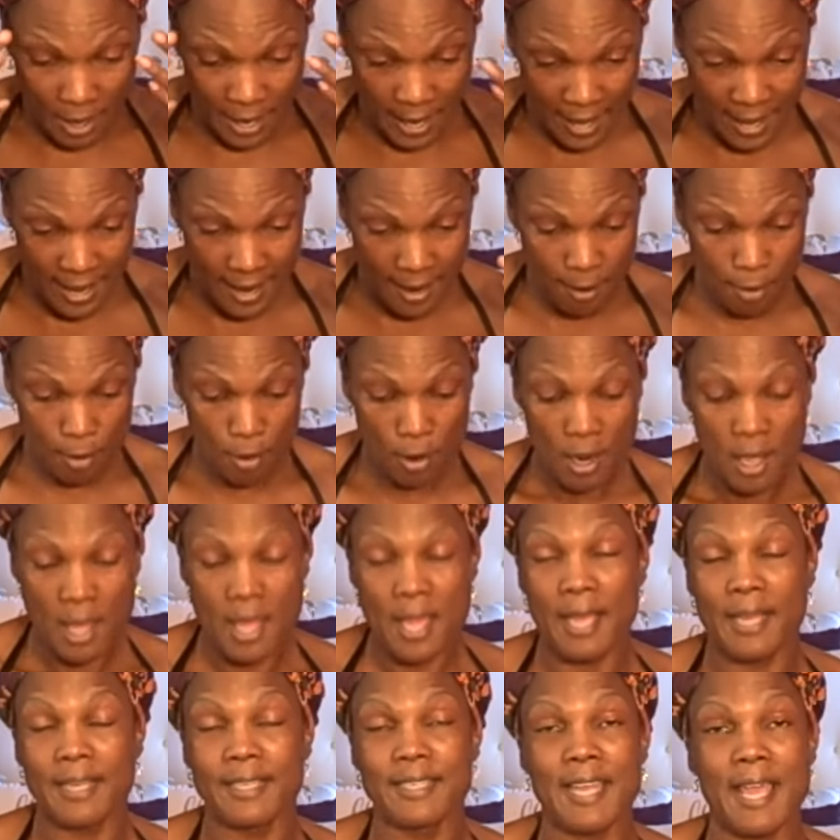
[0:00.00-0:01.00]
hair.
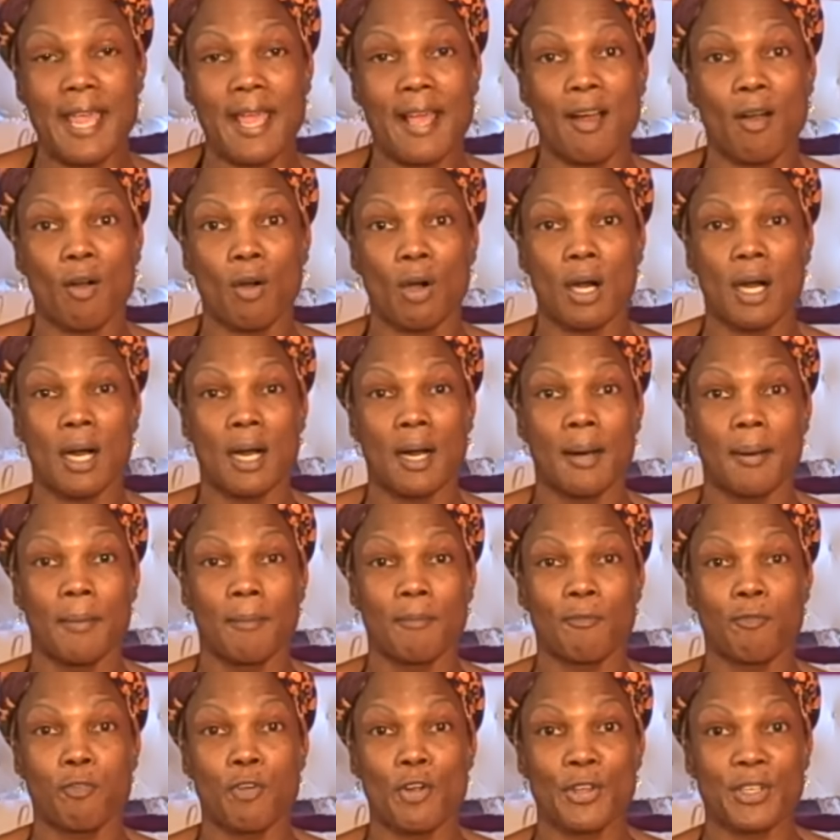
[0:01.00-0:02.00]
Now,
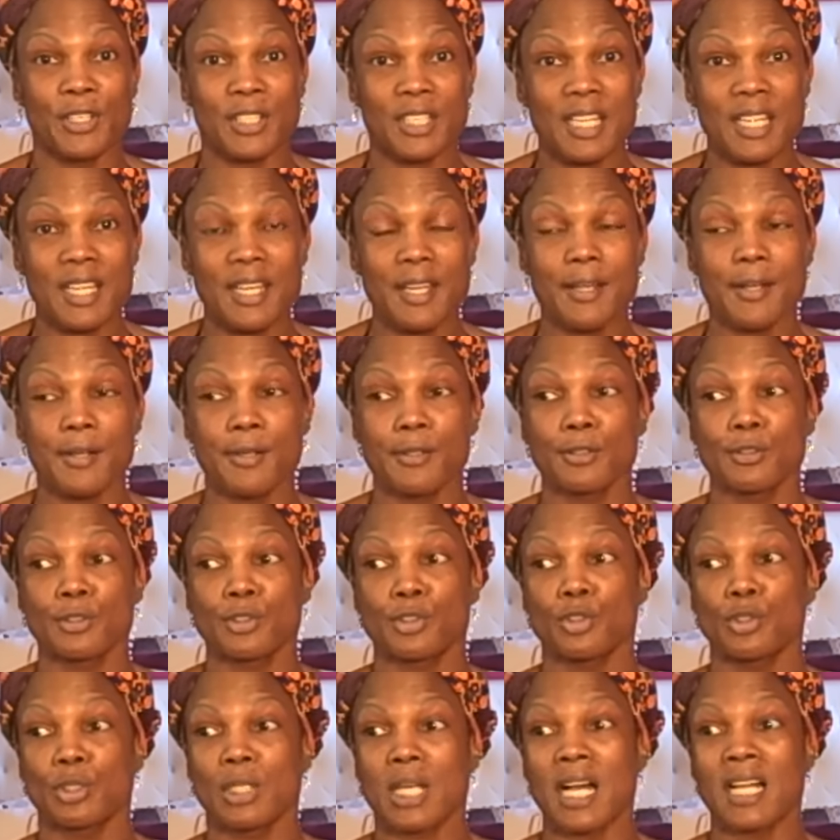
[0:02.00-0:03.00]
um, for
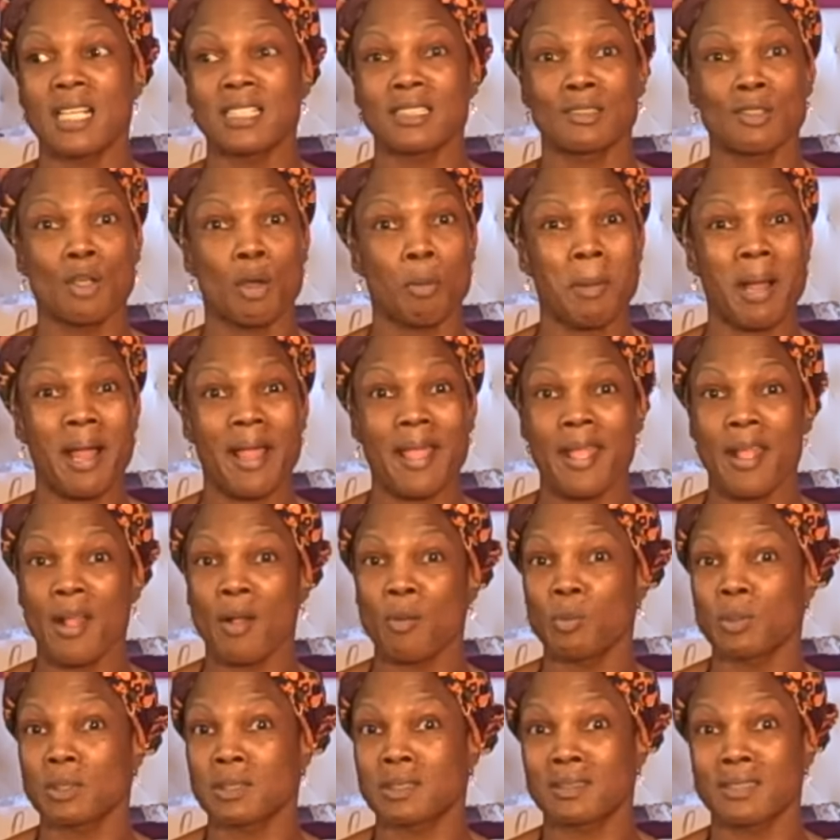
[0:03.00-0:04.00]
years, you guys know my hair
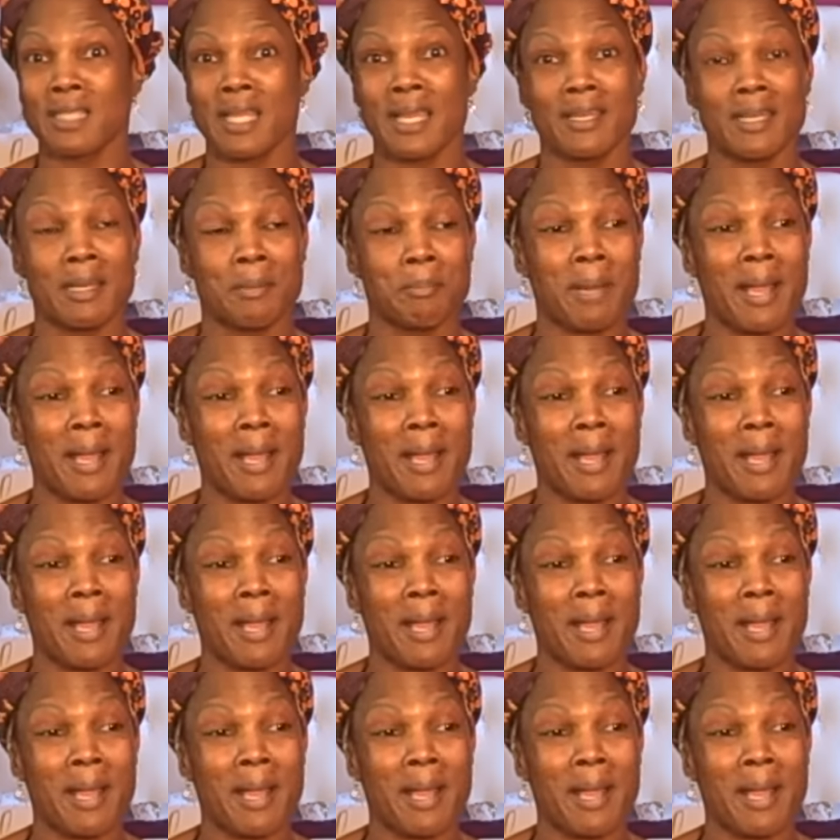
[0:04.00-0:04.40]
was thinning.